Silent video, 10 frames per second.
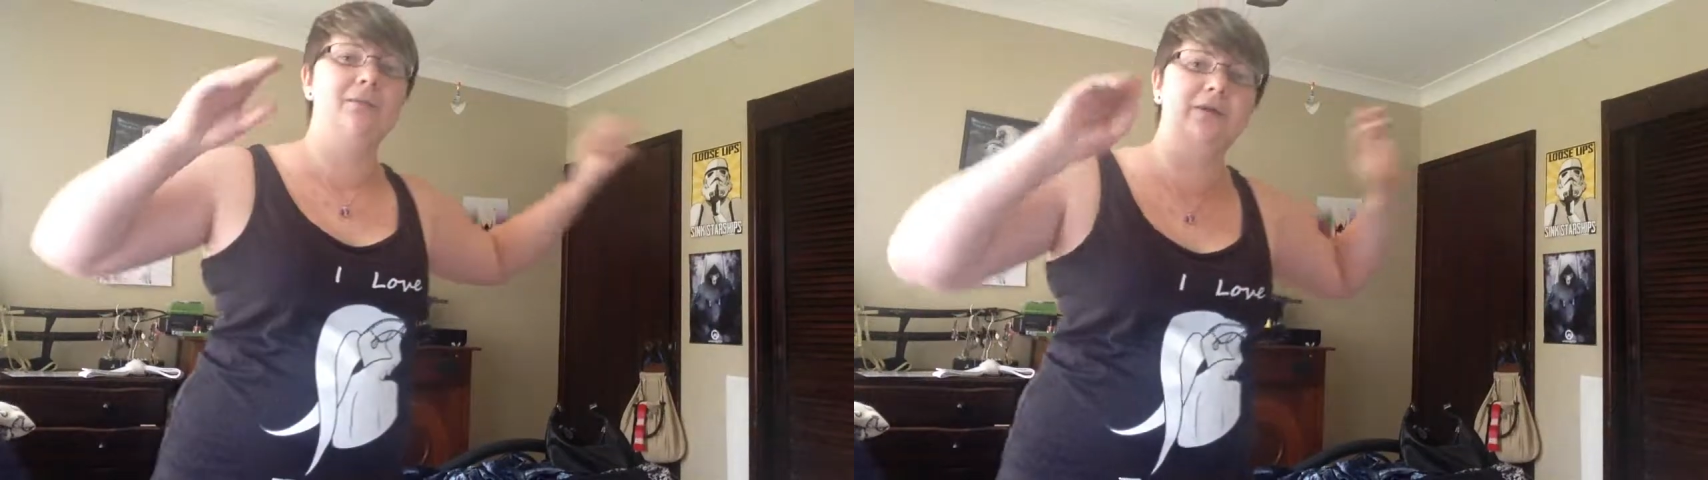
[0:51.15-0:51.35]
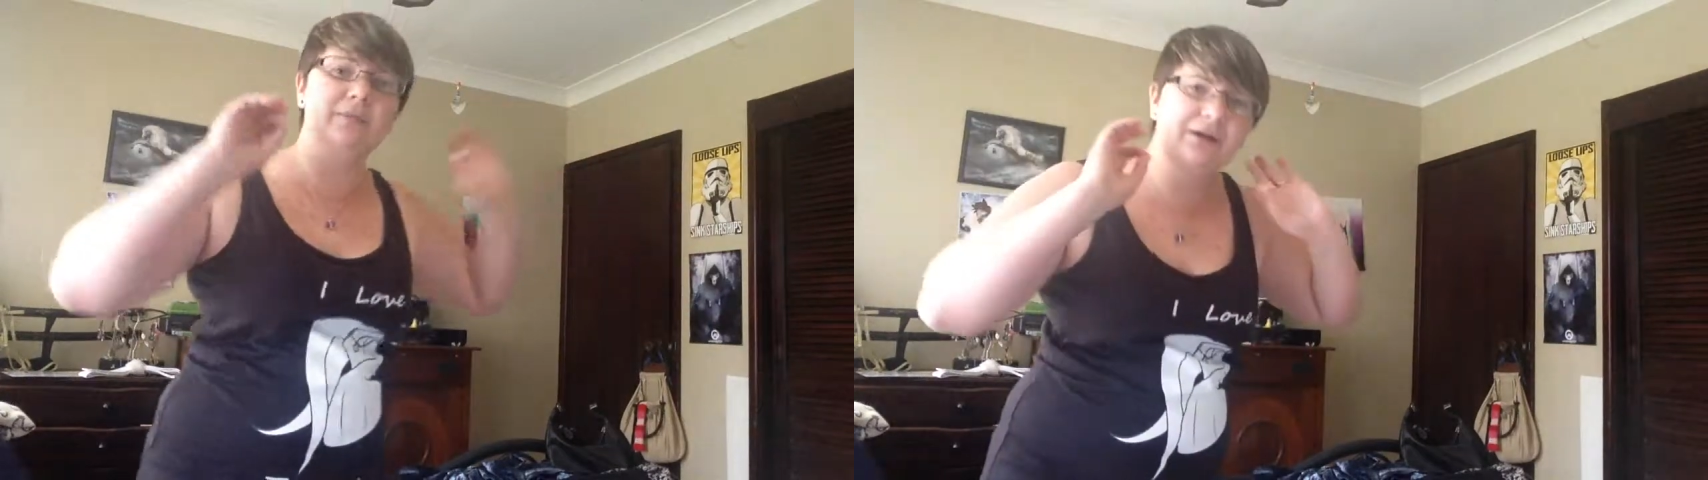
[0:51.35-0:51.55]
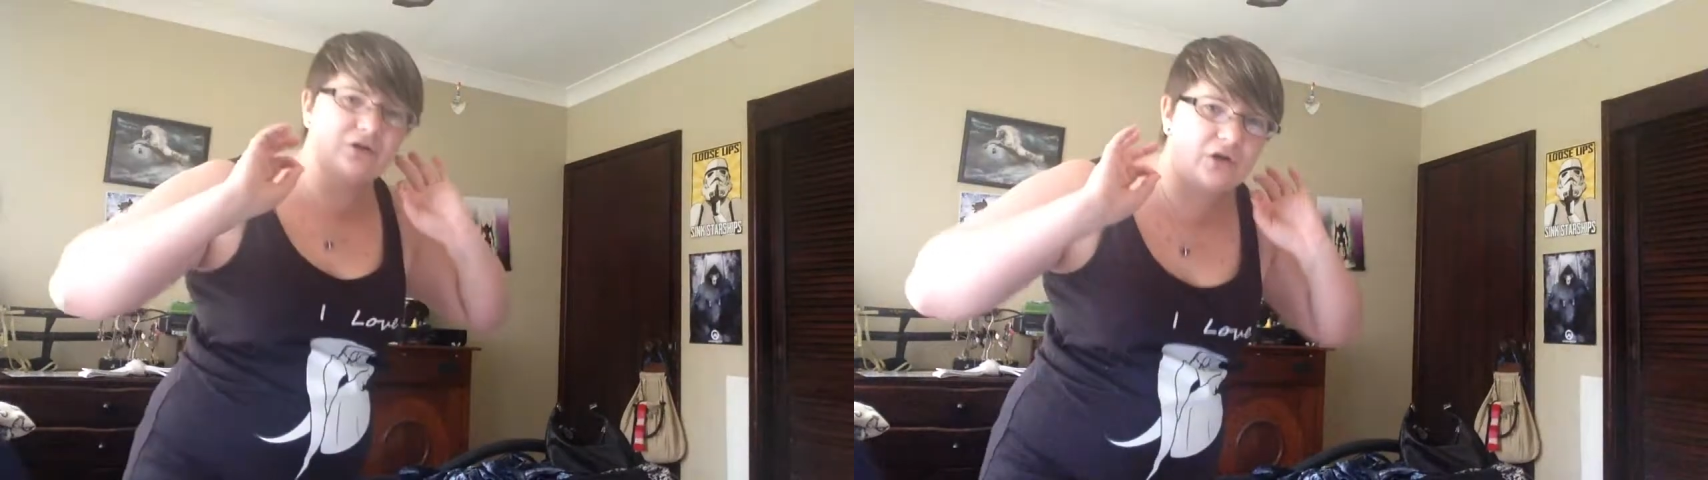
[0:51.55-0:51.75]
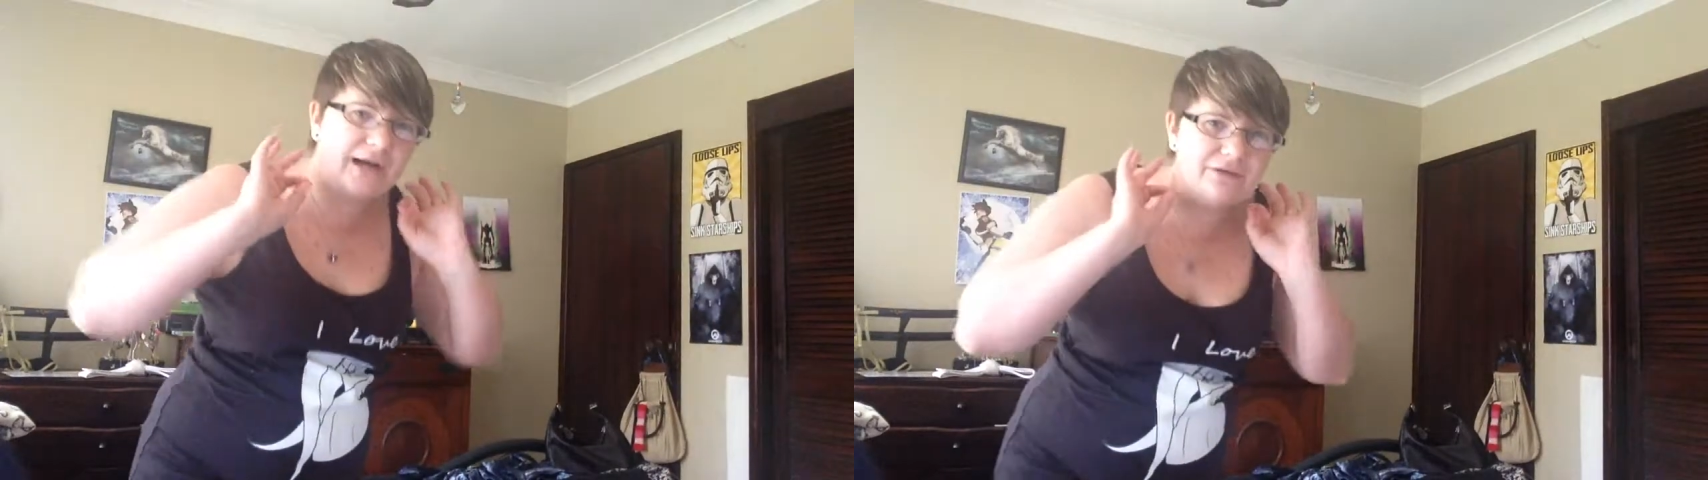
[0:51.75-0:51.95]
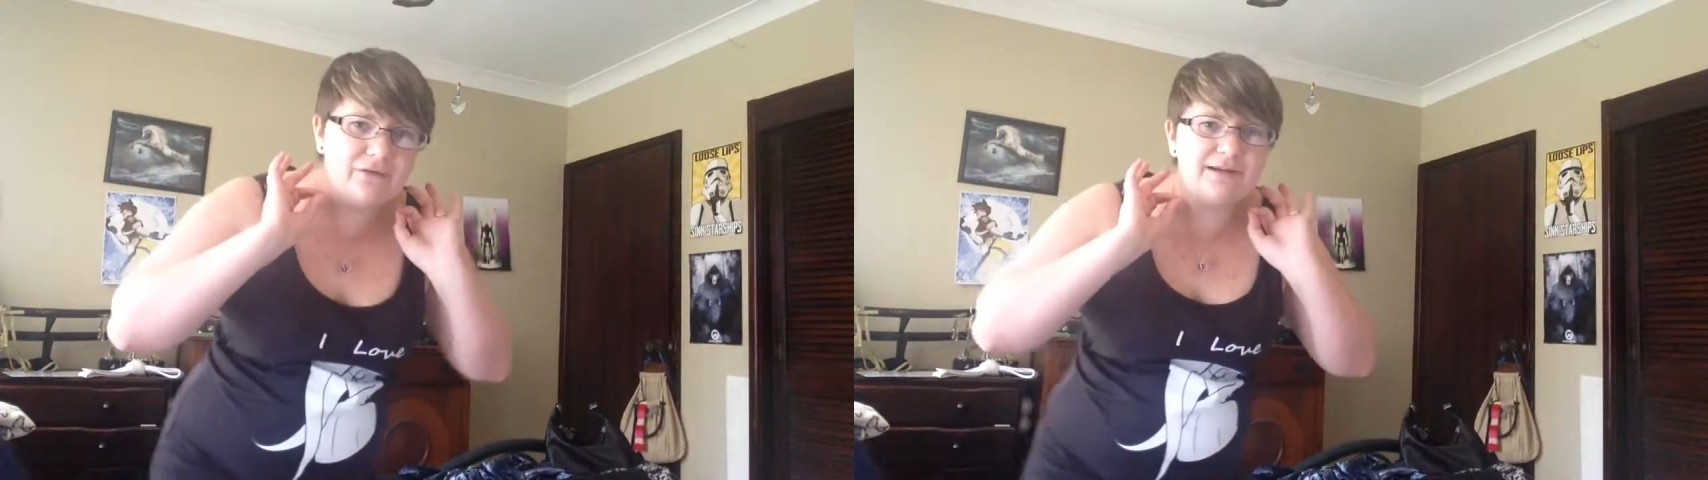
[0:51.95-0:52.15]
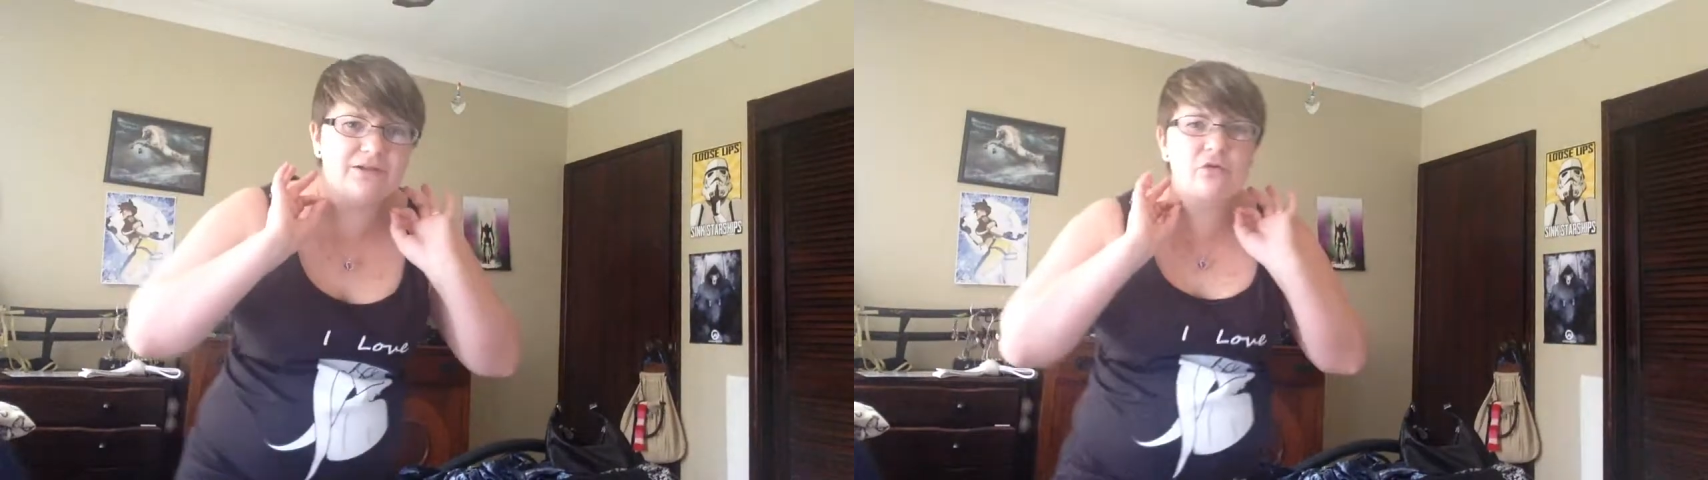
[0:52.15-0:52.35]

But I'm going to try and do it as